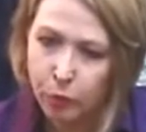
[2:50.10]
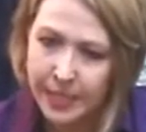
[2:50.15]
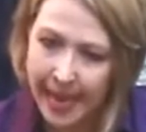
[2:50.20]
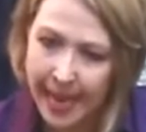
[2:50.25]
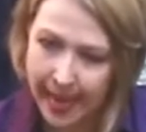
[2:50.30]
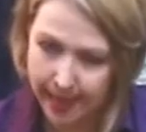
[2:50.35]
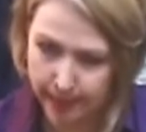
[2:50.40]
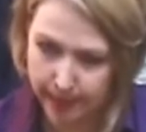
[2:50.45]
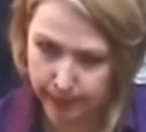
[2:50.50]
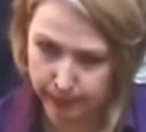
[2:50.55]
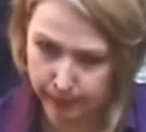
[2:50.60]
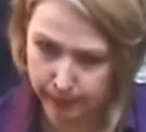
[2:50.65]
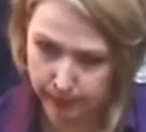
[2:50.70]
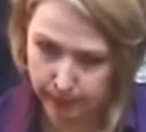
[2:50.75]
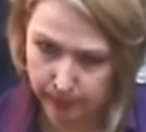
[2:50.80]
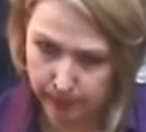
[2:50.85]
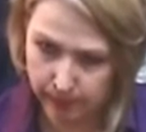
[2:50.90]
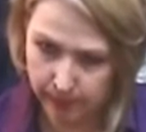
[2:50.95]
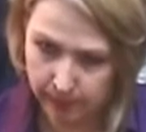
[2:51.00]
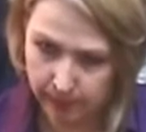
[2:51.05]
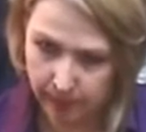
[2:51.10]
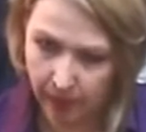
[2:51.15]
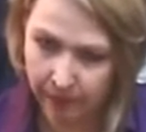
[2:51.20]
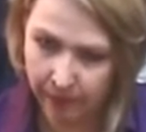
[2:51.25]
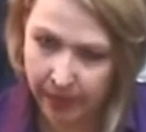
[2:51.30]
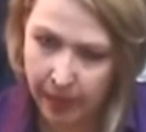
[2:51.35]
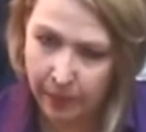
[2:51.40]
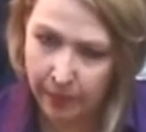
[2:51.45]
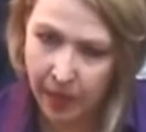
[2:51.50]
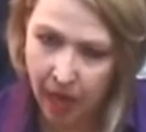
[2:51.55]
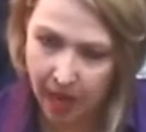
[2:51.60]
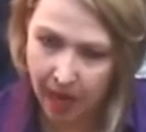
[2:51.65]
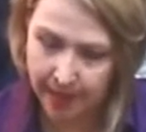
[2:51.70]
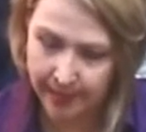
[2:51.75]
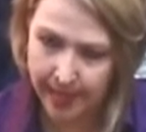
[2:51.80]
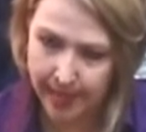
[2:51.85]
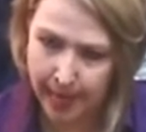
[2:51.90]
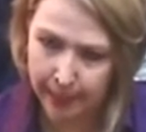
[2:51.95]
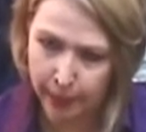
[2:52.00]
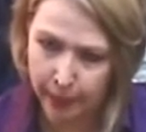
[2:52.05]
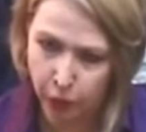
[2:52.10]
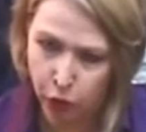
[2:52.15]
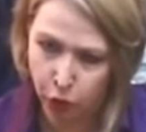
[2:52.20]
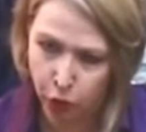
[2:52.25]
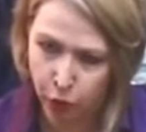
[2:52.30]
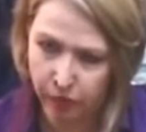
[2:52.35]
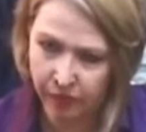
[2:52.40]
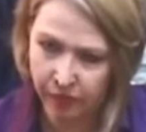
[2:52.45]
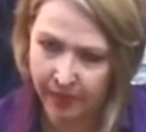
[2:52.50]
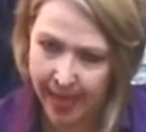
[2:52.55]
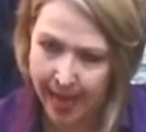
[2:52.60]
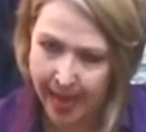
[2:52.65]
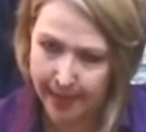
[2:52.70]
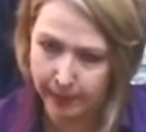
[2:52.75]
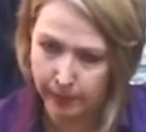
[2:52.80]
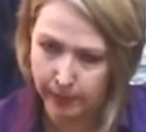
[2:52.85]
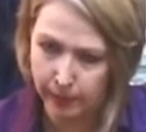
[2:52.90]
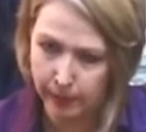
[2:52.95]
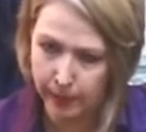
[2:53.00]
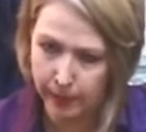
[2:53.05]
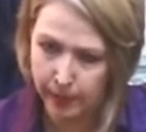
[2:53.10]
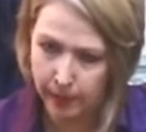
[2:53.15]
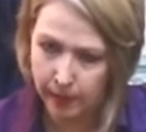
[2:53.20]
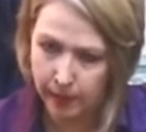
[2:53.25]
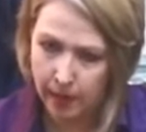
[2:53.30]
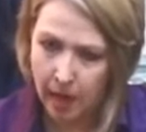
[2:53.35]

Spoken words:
days of him contacting Joseph Casserly,